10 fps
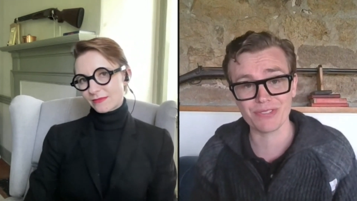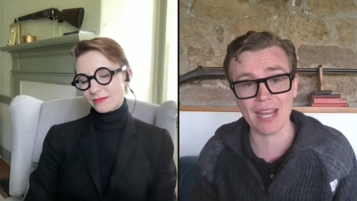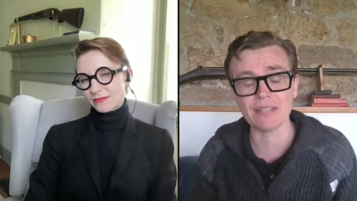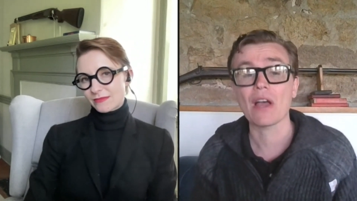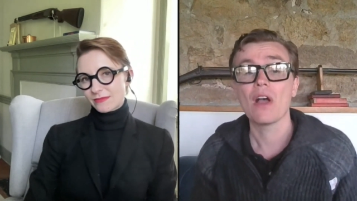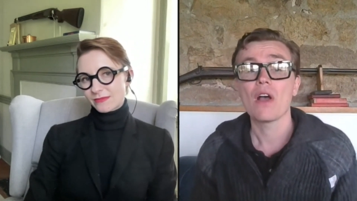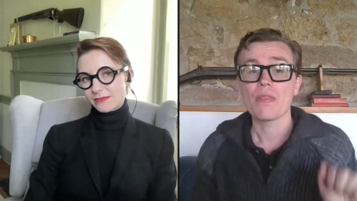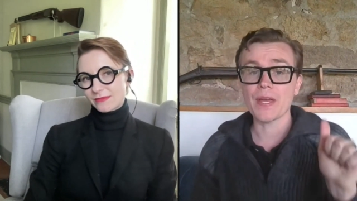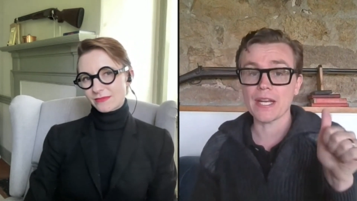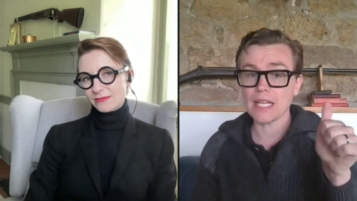Speaker 1: states
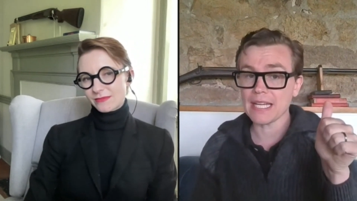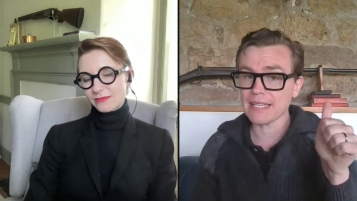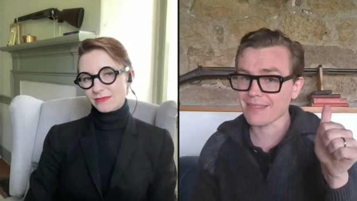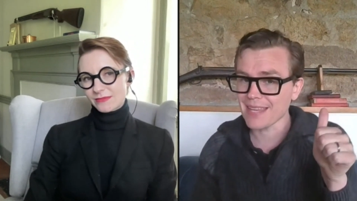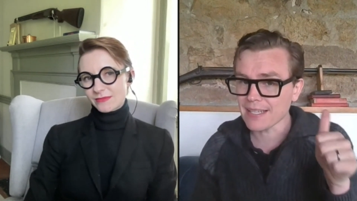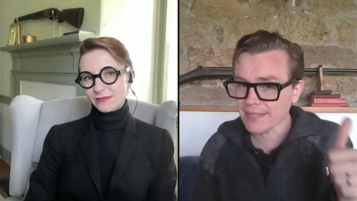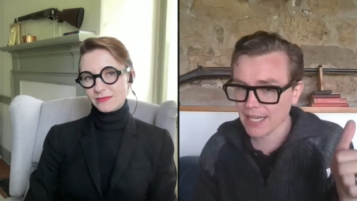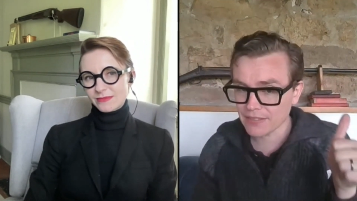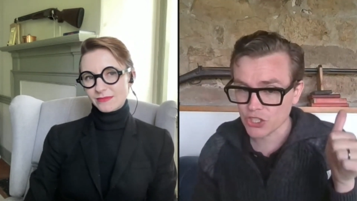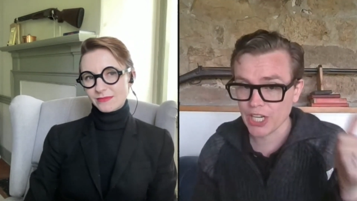that it thinks it
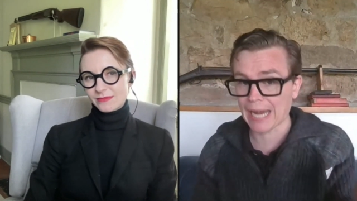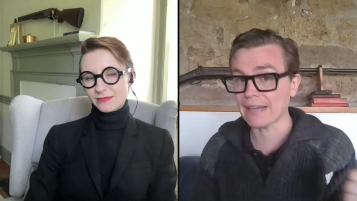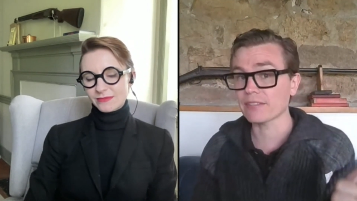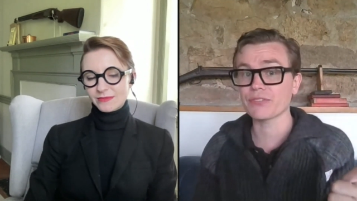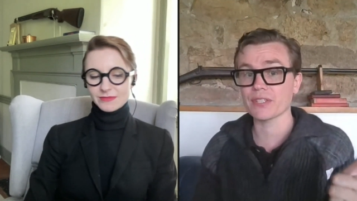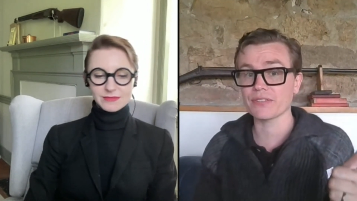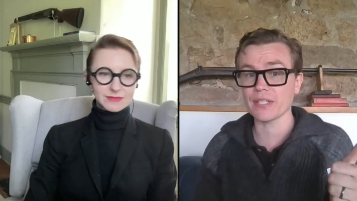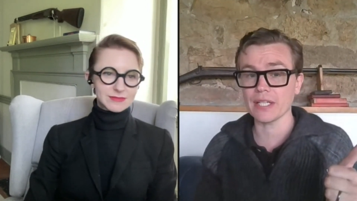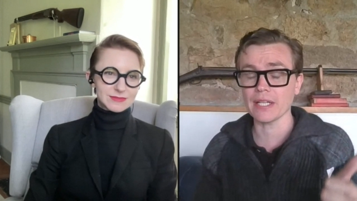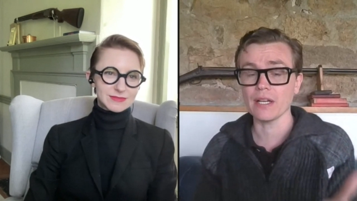has a chance of
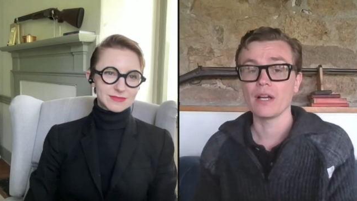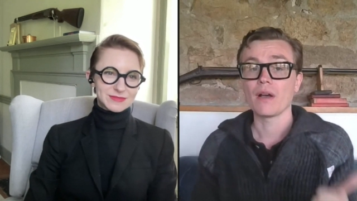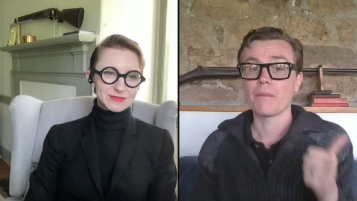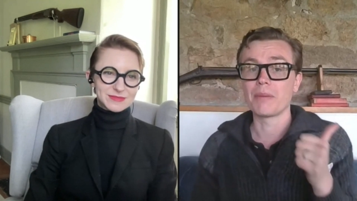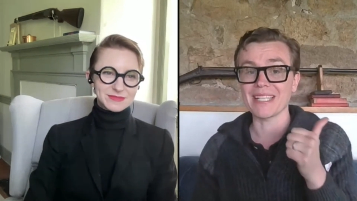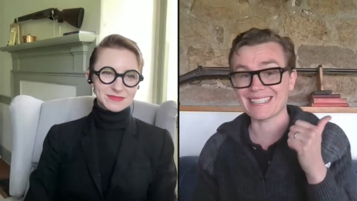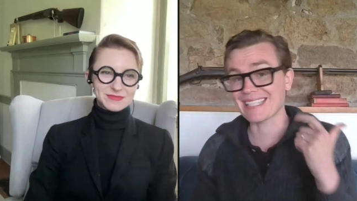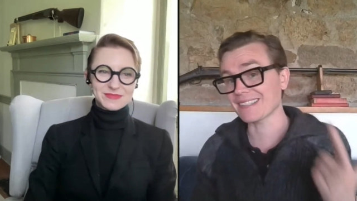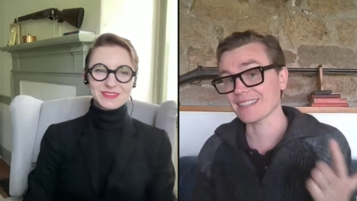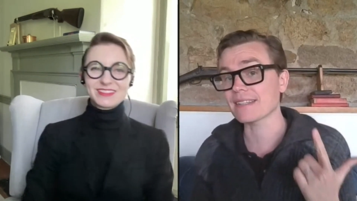succeeding, but it
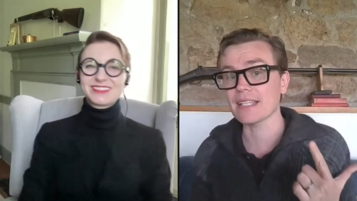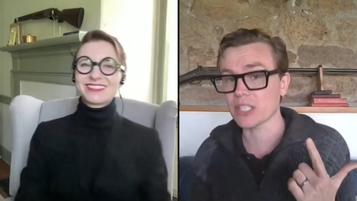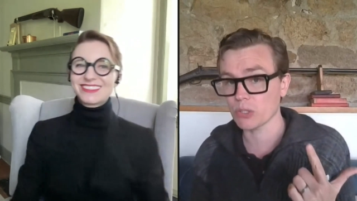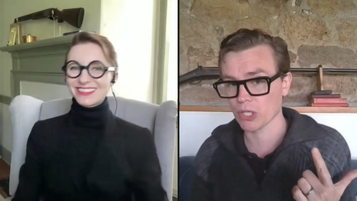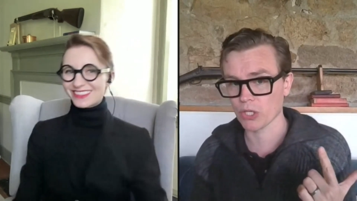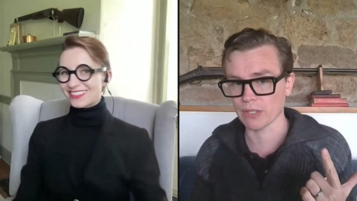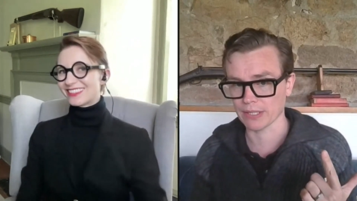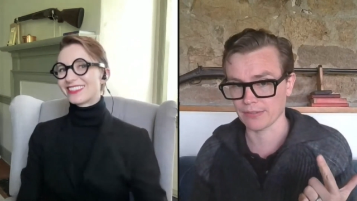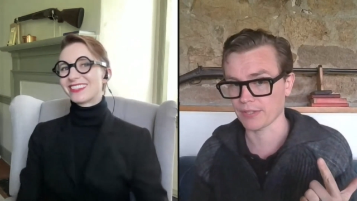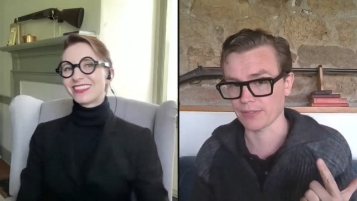doesn't think you are
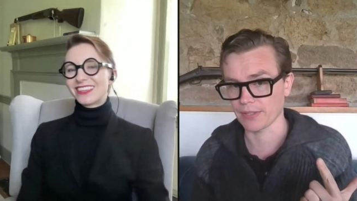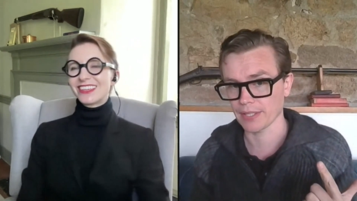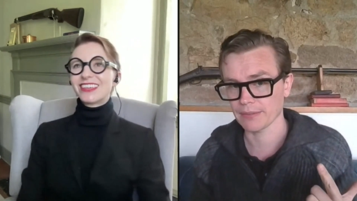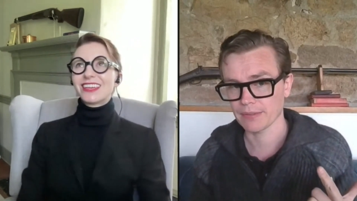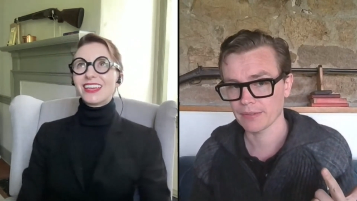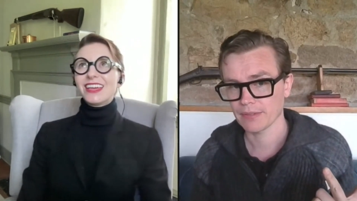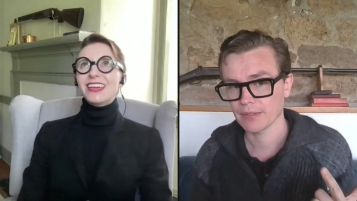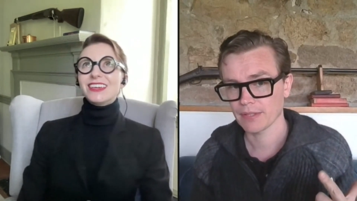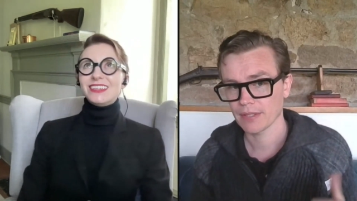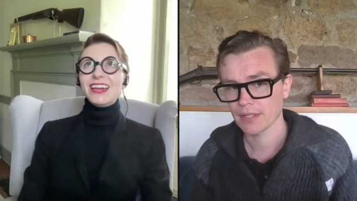currently succeeding.
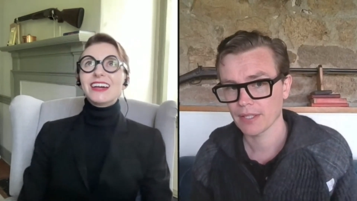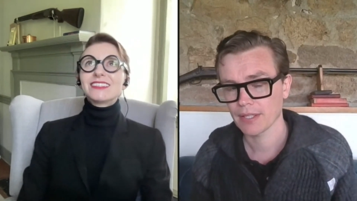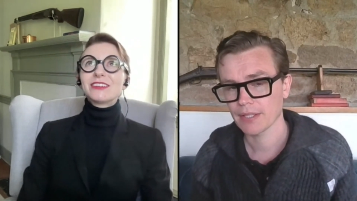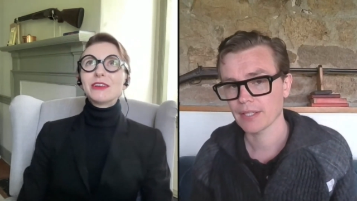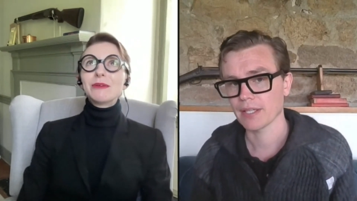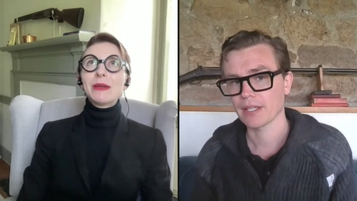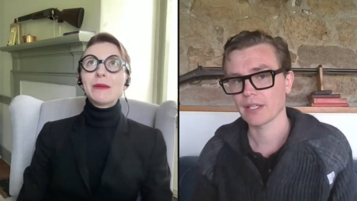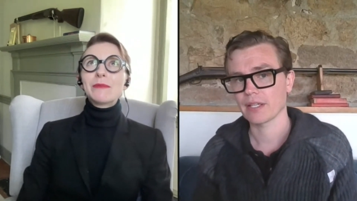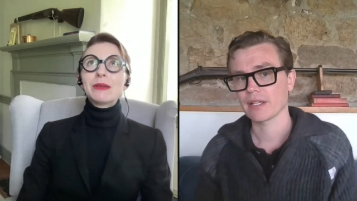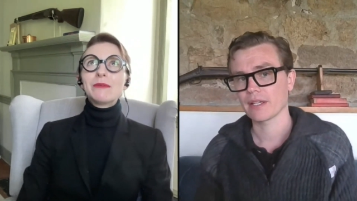
Speaker 2: Yeah. So
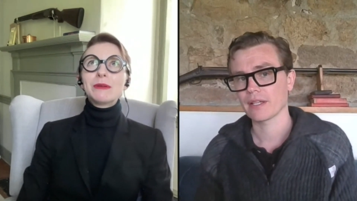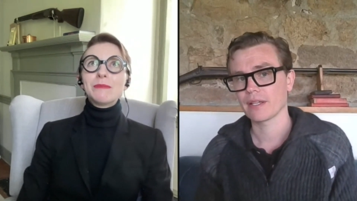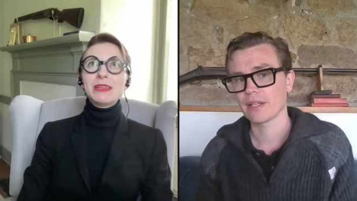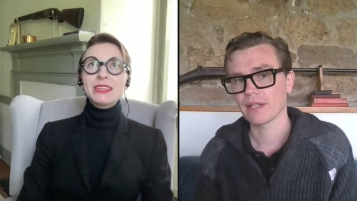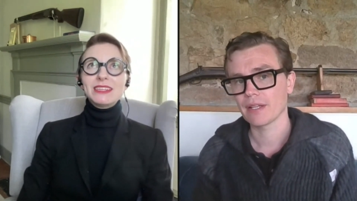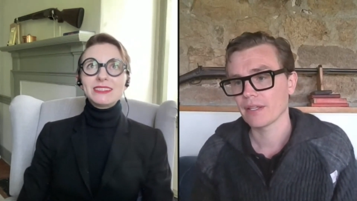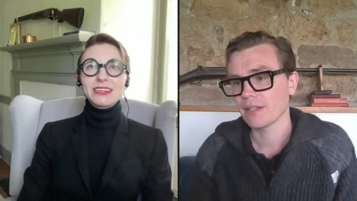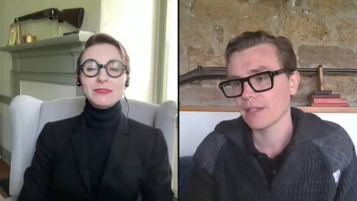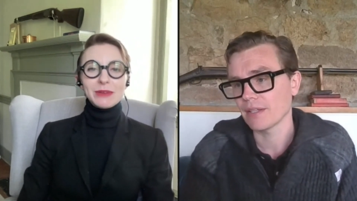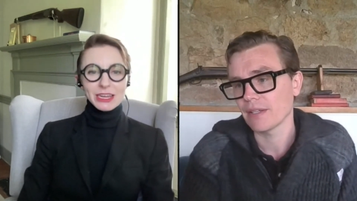anyway, we we made that
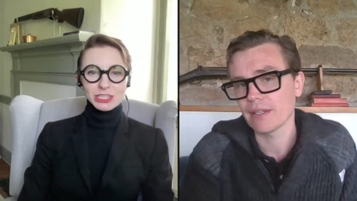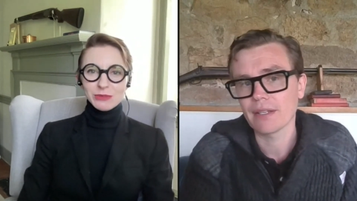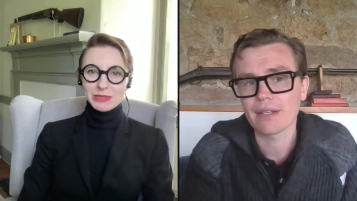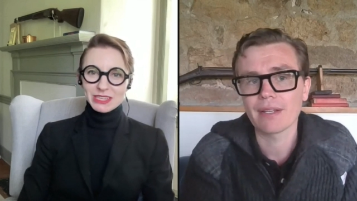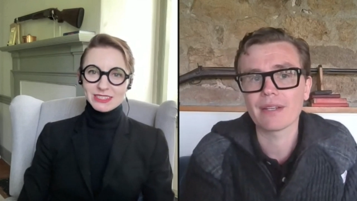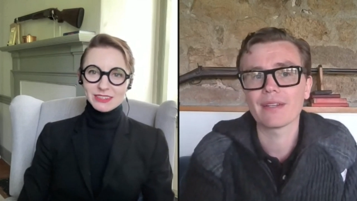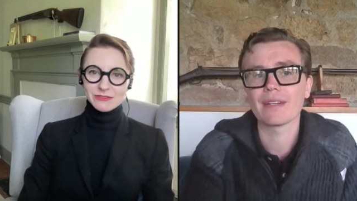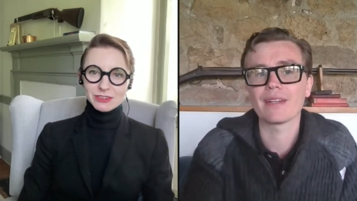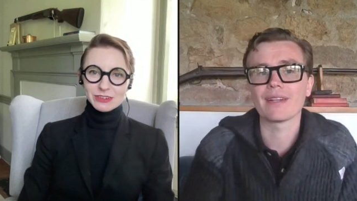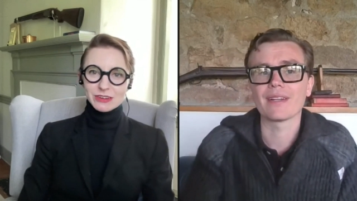dig. We actually made that dig
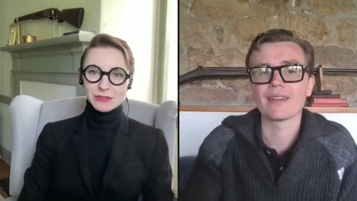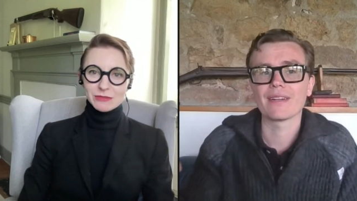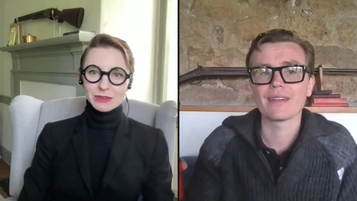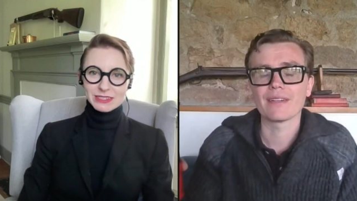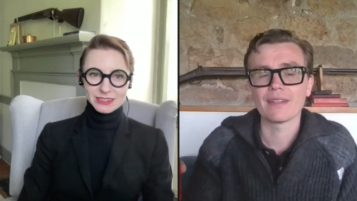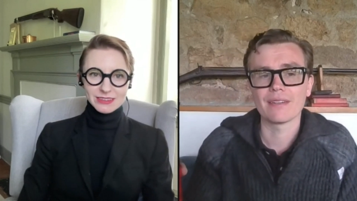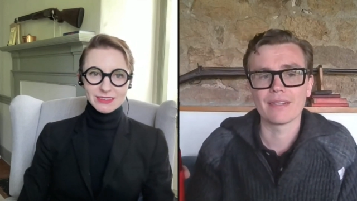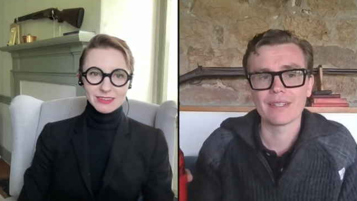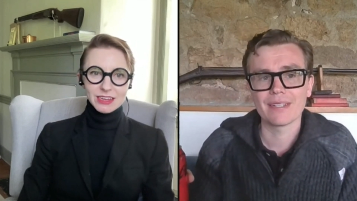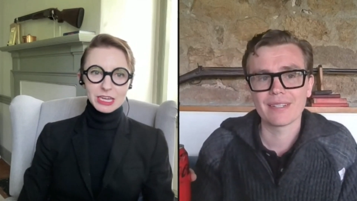for a
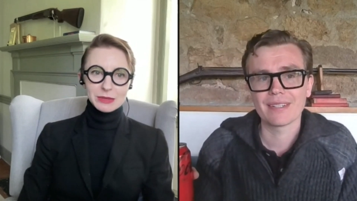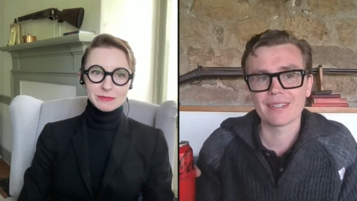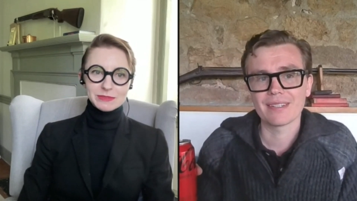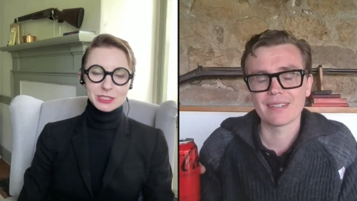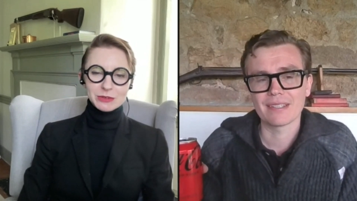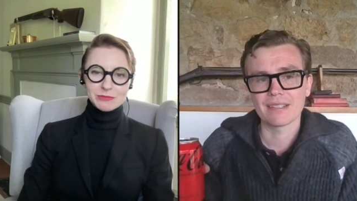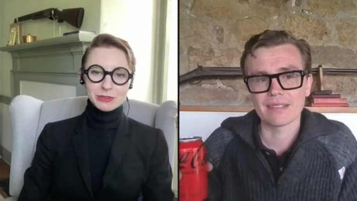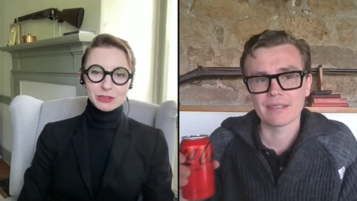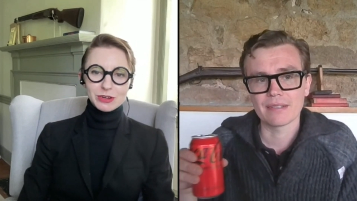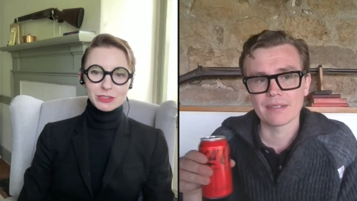reason. Um, so
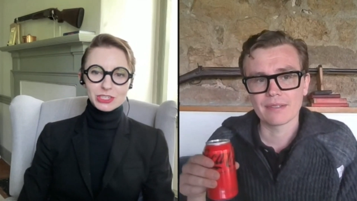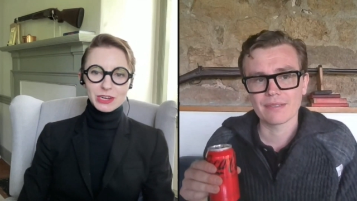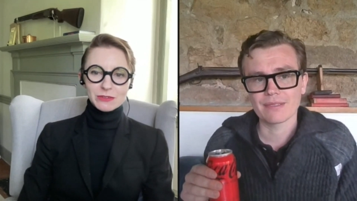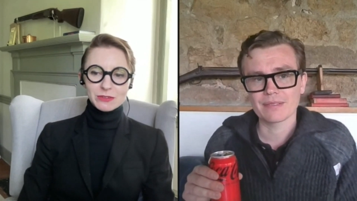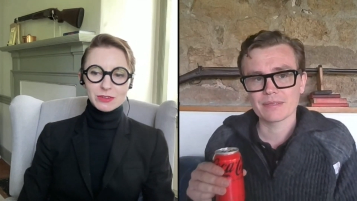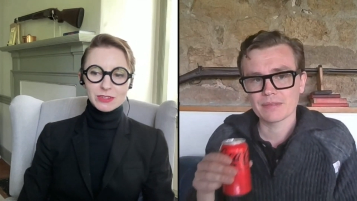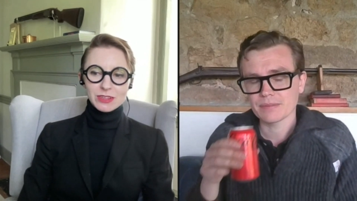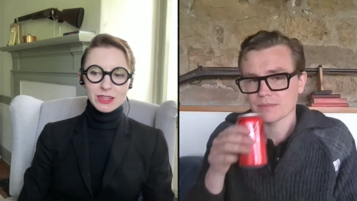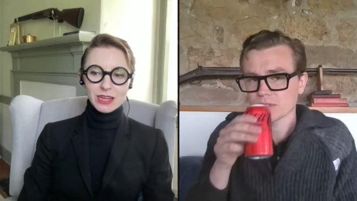per our general